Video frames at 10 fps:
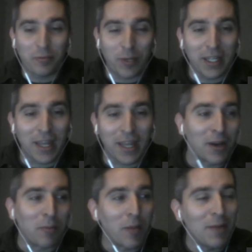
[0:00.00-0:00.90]
freaking
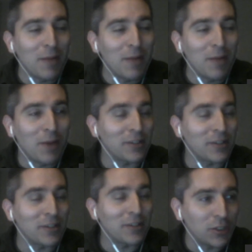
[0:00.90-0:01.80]
out.
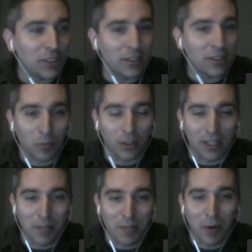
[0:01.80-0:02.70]
So I watched it
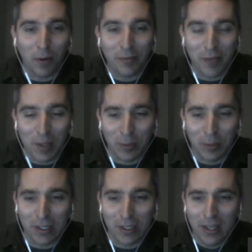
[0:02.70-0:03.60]
with like my whole
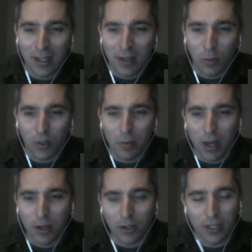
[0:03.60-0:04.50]
family.
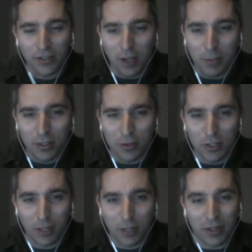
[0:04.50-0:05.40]
So I'm a
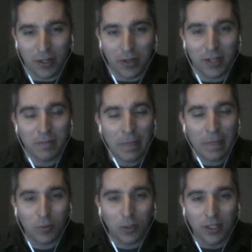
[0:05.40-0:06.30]
huge Cubs fan, right?
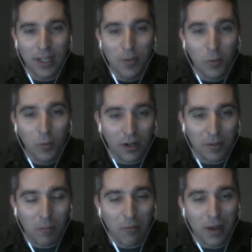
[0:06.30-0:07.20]
When they
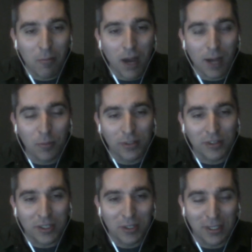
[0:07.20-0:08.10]
won, my mom
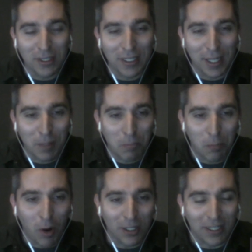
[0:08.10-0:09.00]
was literally like
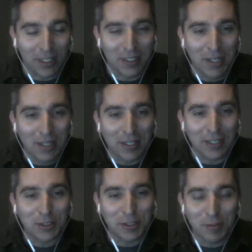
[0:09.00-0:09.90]
bawling.
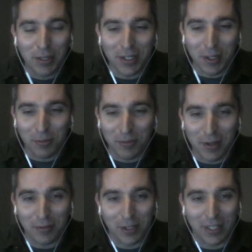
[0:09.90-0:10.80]
Like she's been a
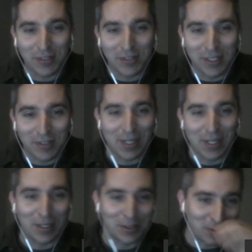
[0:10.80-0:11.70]
Cubs fan for like
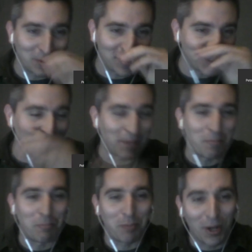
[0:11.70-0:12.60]
60 years. She was just
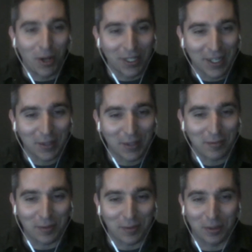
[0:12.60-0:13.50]
like bawling
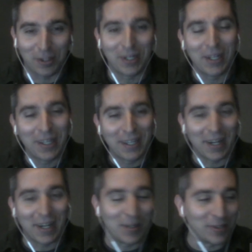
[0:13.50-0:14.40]
on the floor,
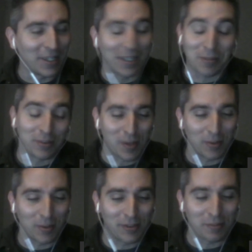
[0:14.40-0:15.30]
and it
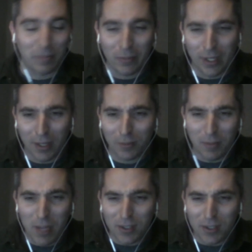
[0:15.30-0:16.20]
was
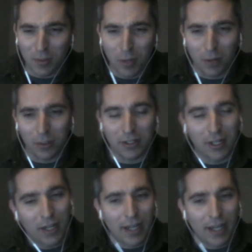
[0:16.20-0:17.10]
a magical
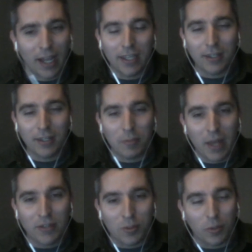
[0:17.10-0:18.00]
moment. I can't
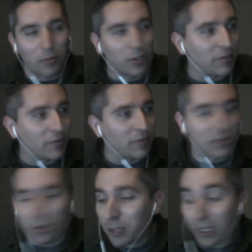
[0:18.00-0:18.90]
imagine what Wrigleyville
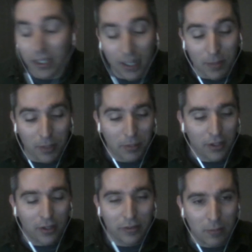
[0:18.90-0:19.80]
is going to be like. I'm going to
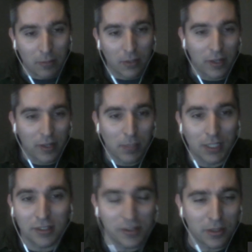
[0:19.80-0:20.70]
be there if they
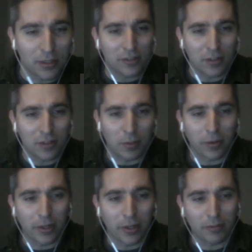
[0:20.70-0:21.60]
make the series. It's going
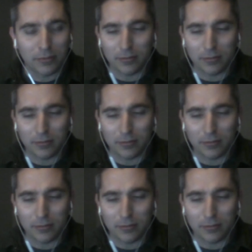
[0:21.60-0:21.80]
to be great.